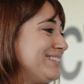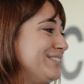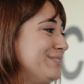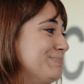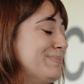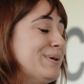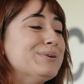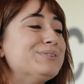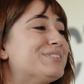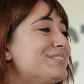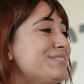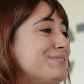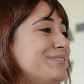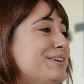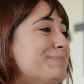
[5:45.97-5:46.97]

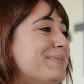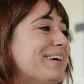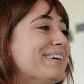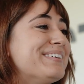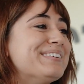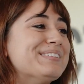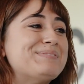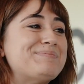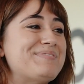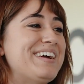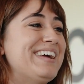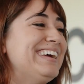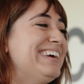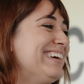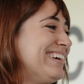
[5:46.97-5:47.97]
Moses female,
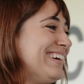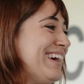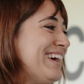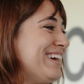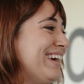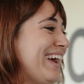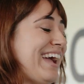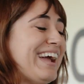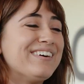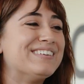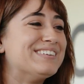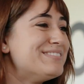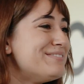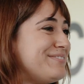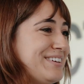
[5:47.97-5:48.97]
make
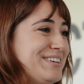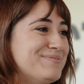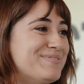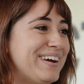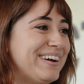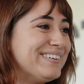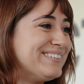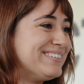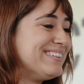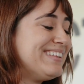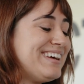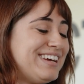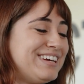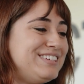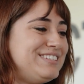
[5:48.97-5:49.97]
Aaron female,
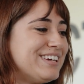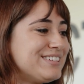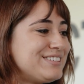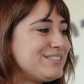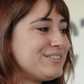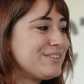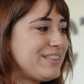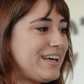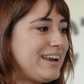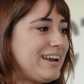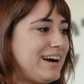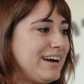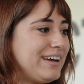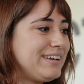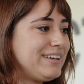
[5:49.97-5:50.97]
just so that
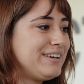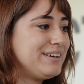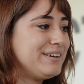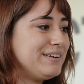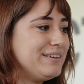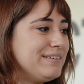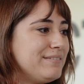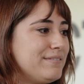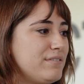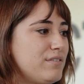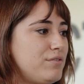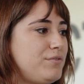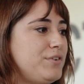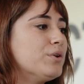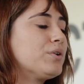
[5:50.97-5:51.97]
I could
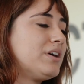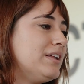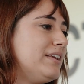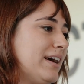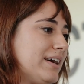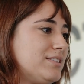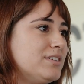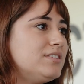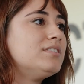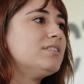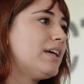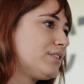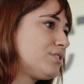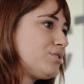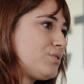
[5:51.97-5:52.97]
feel connected to
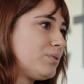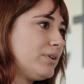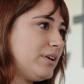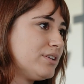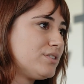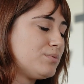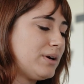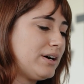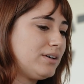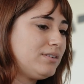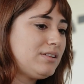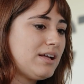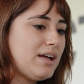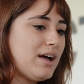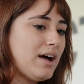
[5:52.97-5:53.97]
that story as well.
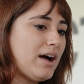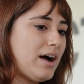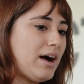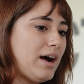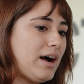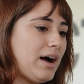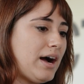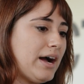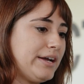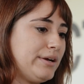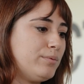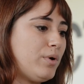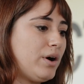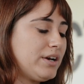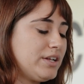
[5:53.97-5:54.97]
I
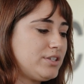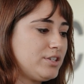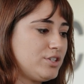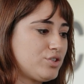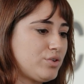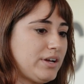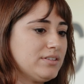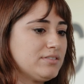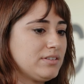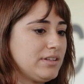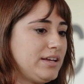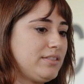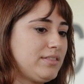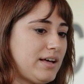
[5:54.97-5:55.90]
wanted to translate